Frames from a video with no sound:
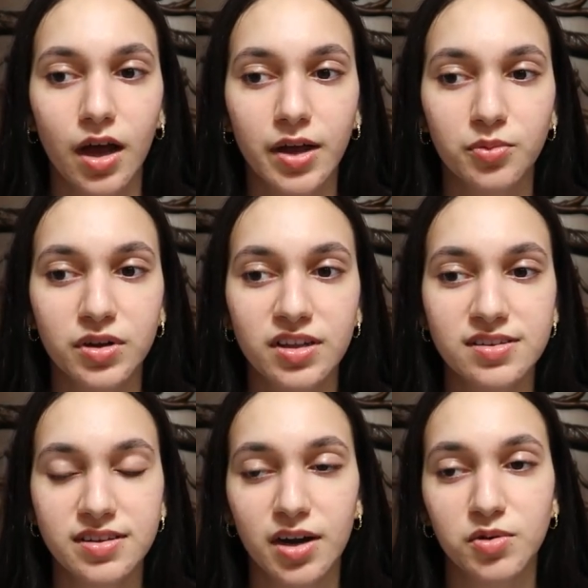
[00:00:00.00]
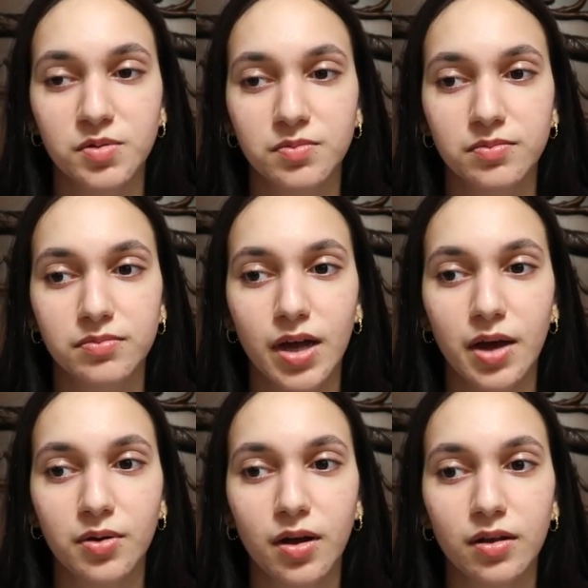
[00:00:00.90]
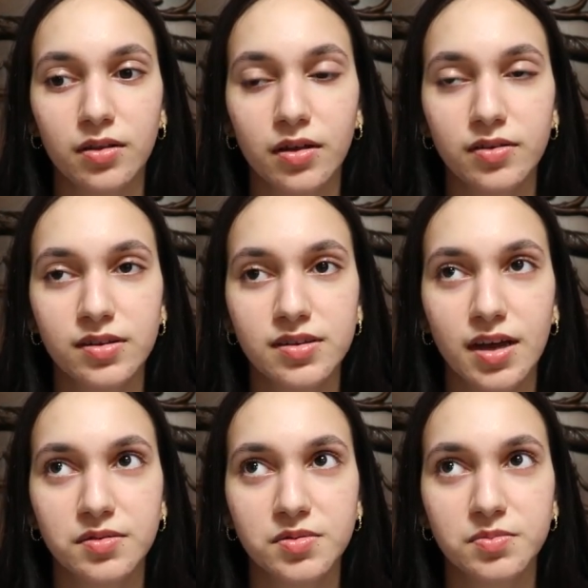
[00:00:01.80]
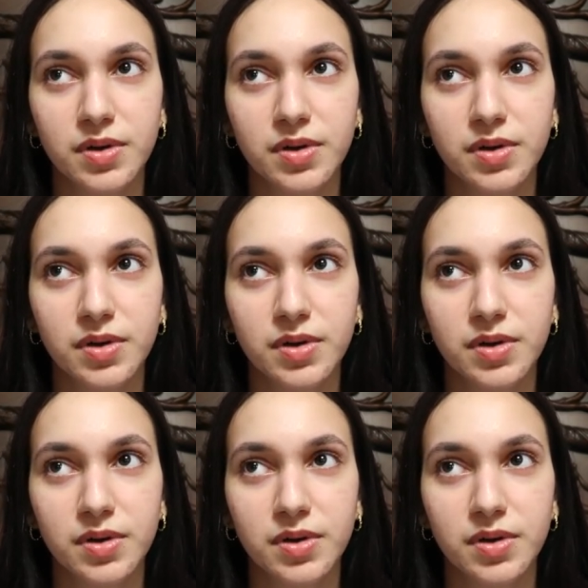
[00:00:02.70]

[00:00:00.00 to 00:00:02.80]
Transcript: I realized that a lot of the times